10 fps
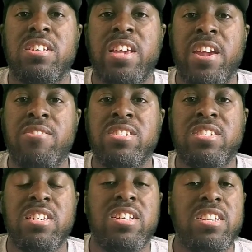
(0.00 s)

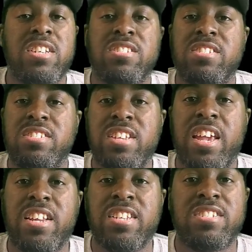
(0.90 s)
guaranteed and
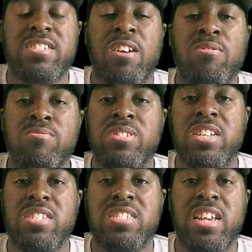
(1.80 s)
set in stone
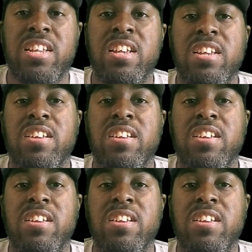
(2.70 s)
just yet.